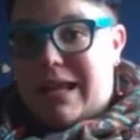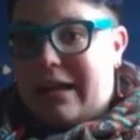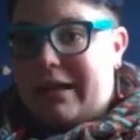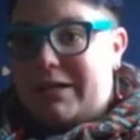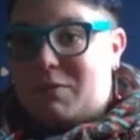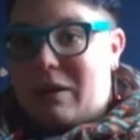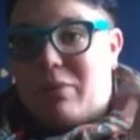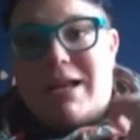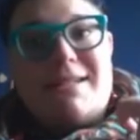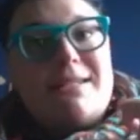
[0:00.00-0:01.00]
and my
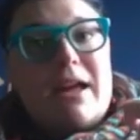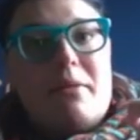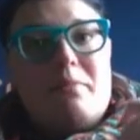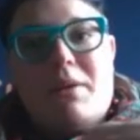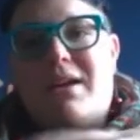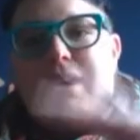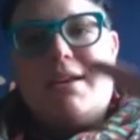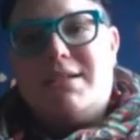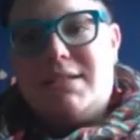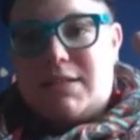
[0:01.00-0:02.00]
brainstem
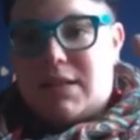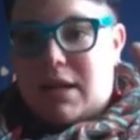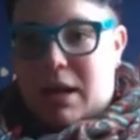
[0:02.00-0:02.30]
because